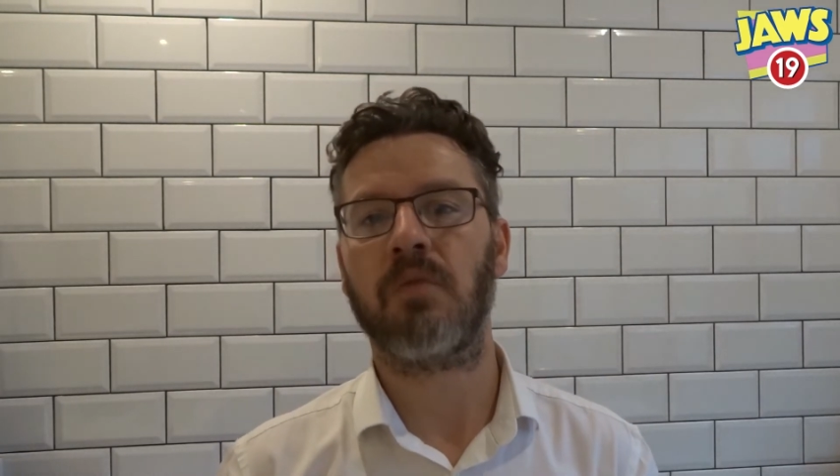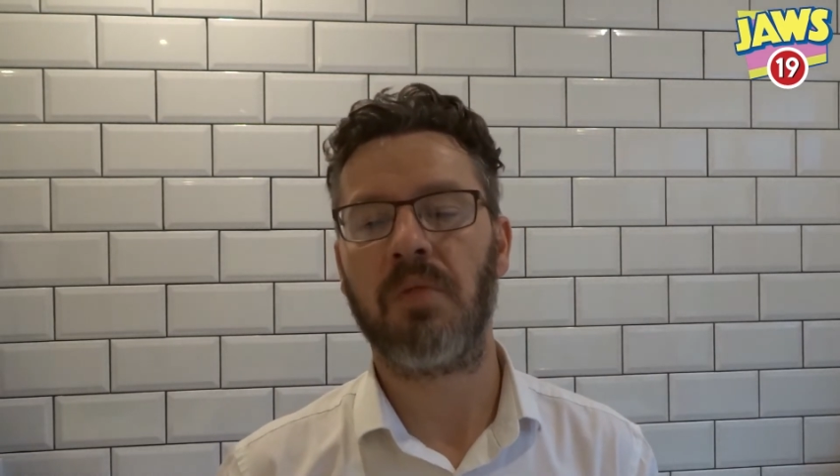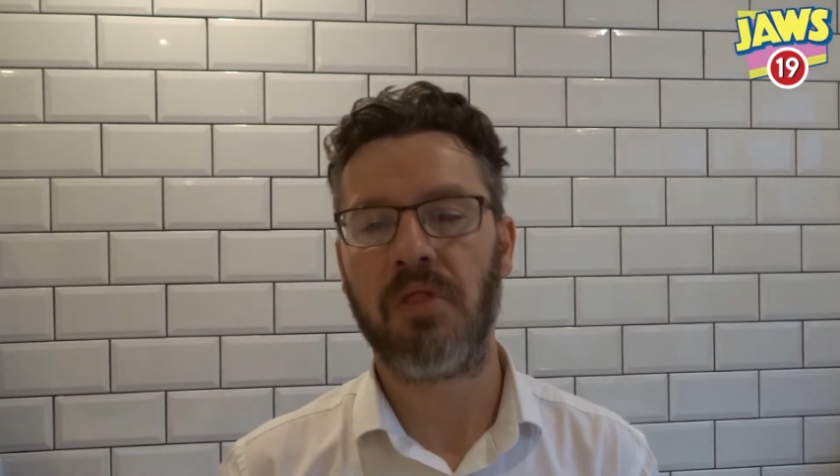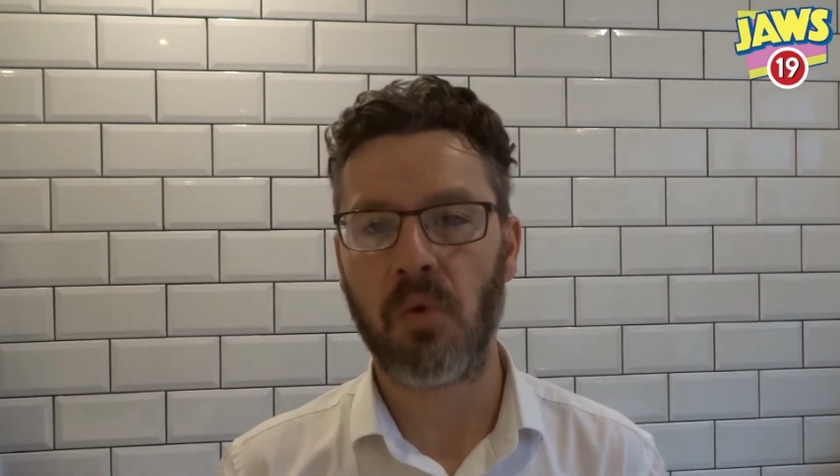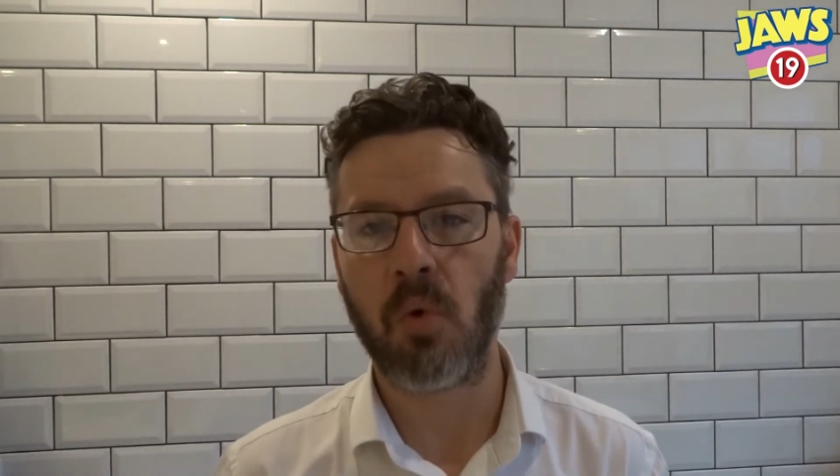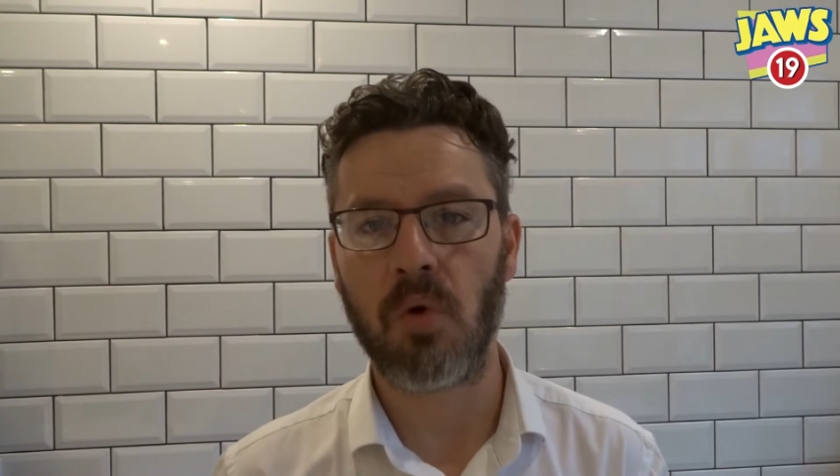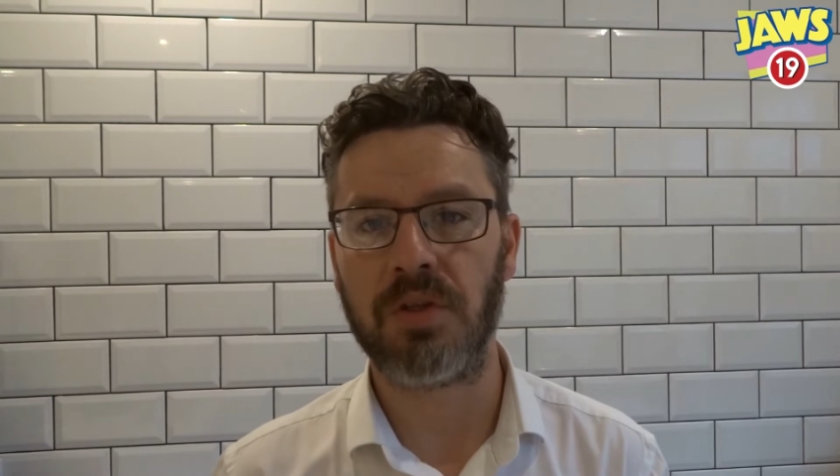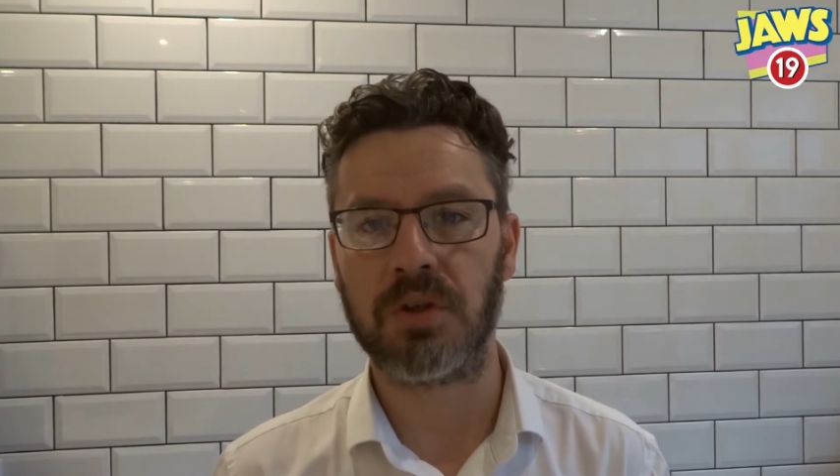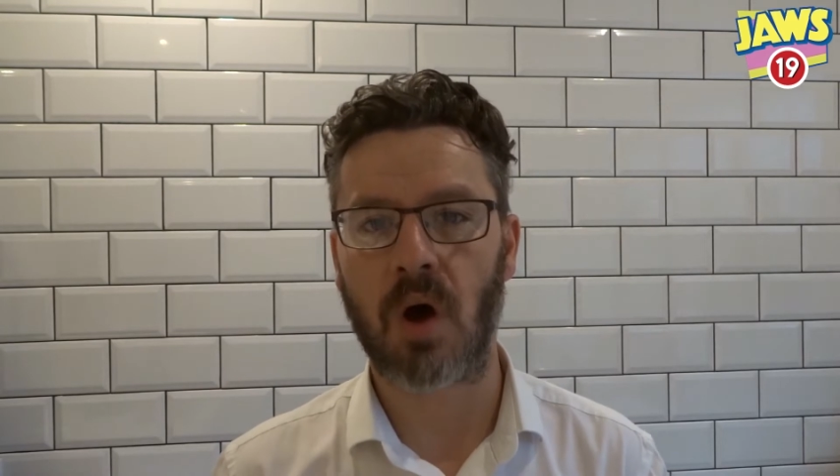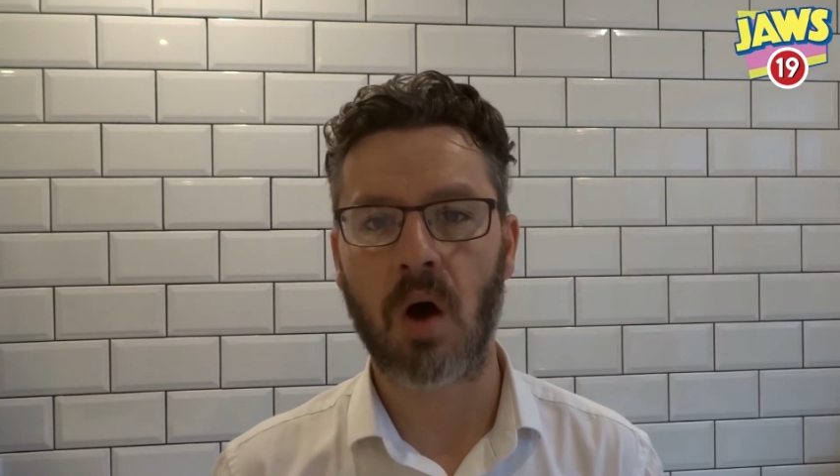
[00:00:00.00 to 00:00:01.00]
from Thor:
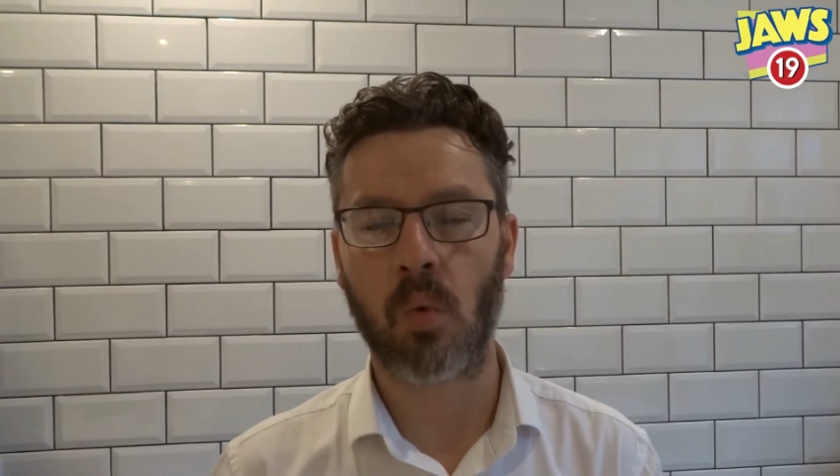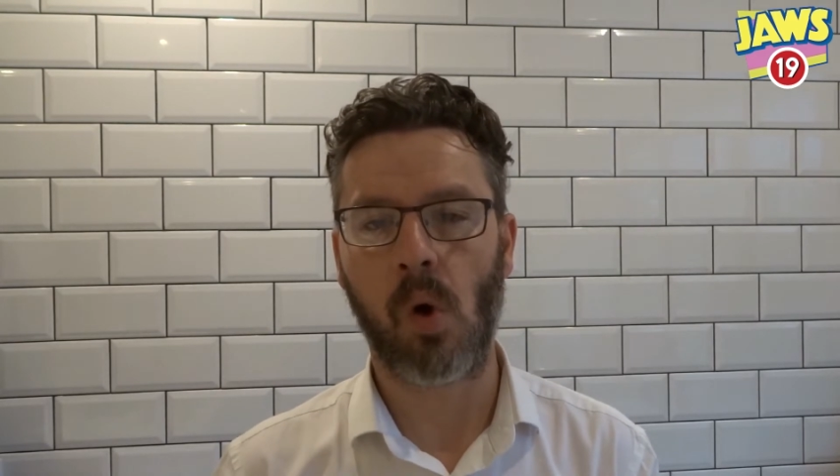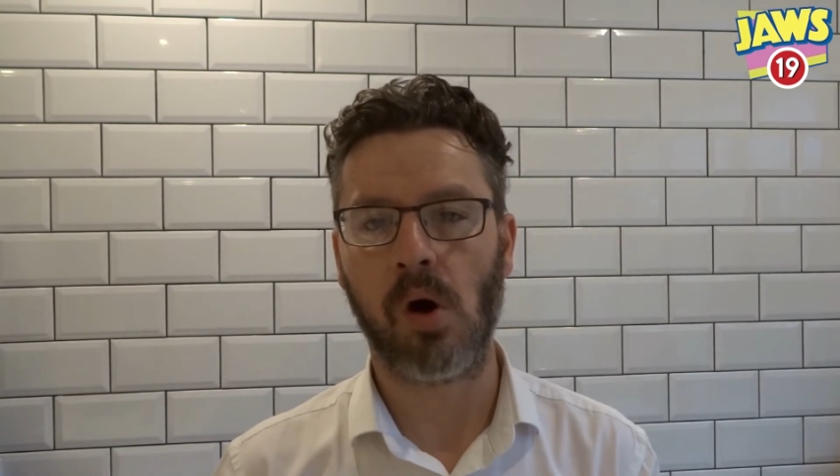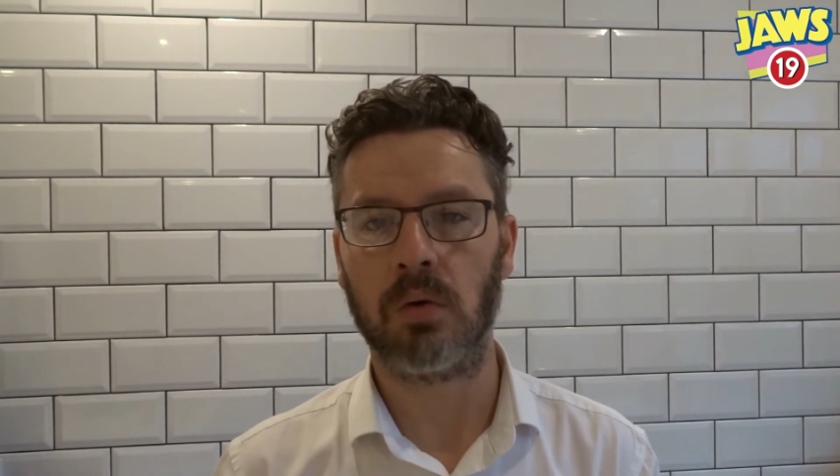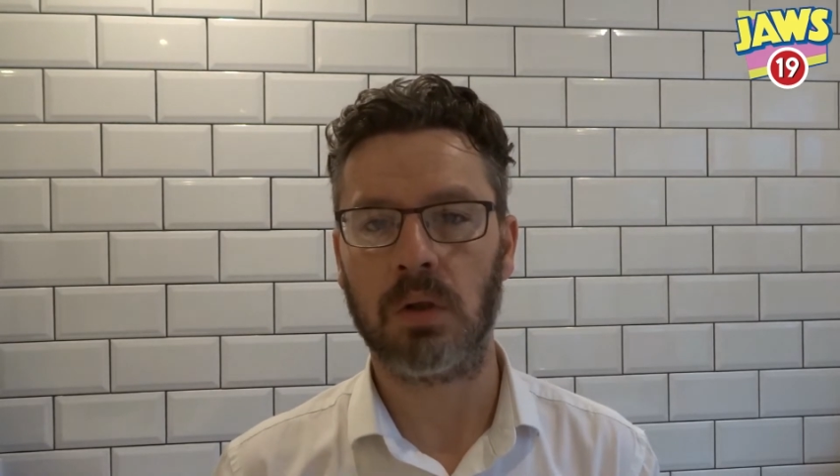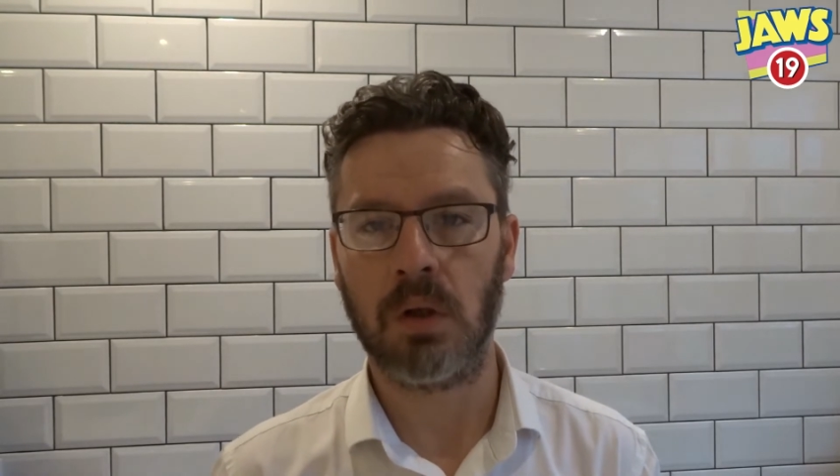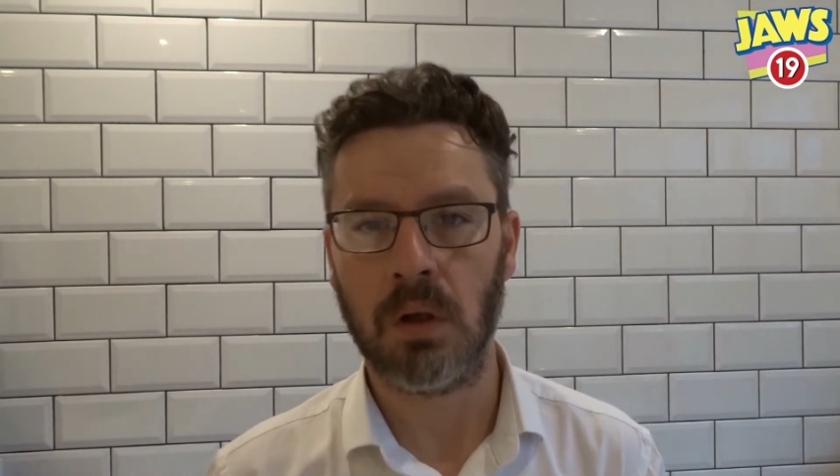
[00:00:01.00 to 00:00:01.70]
The Dark World.